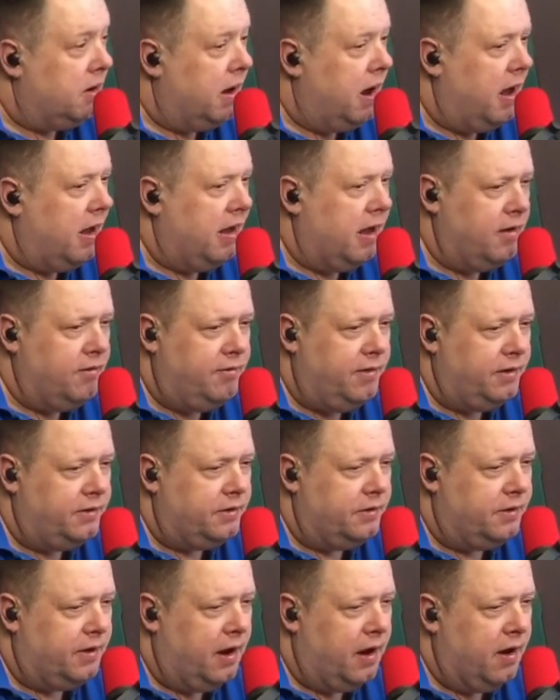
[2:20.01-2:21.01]
Miller High Life
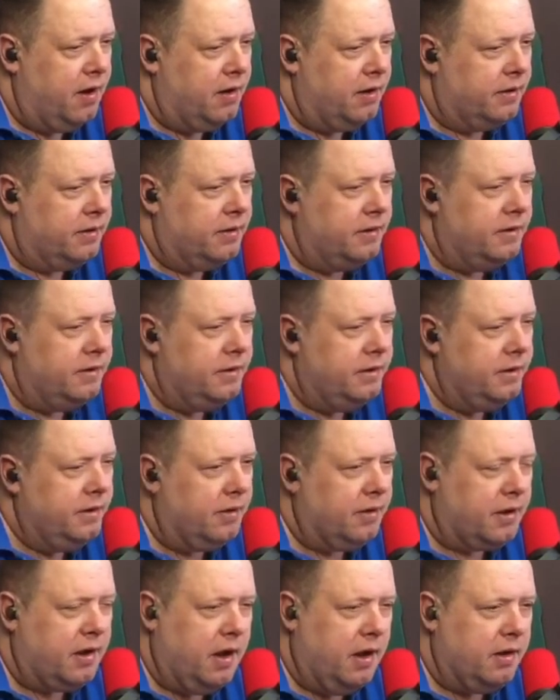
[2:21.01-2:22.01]
feature there and
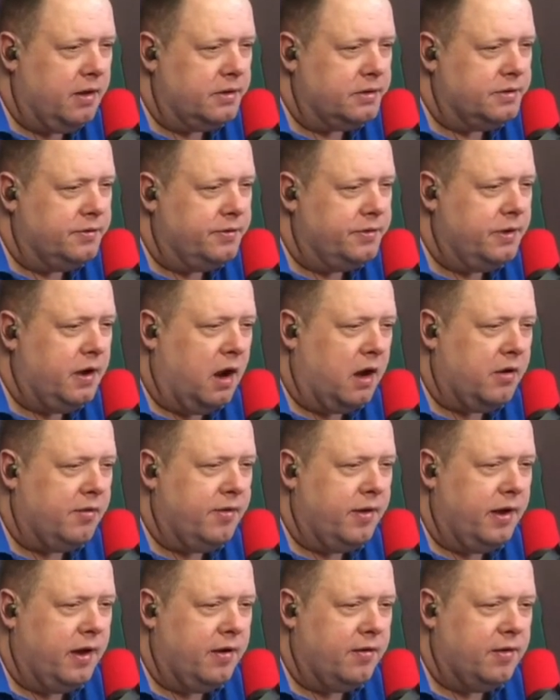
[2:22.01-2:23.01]
you know, all the colors and
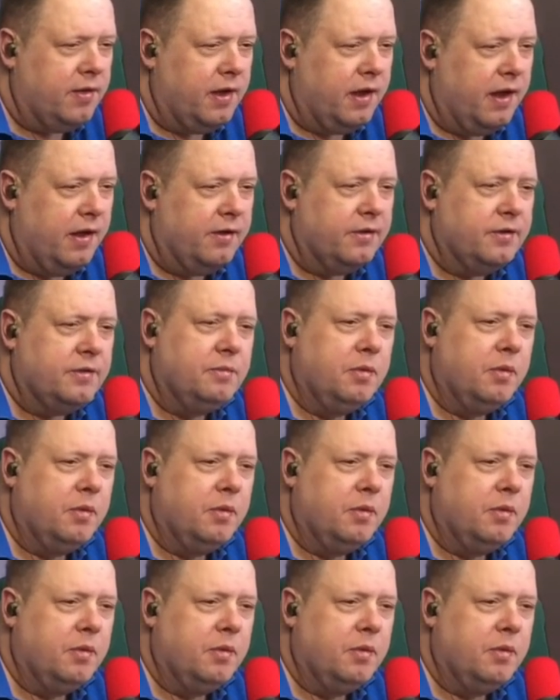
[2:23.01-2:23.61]
photography and everything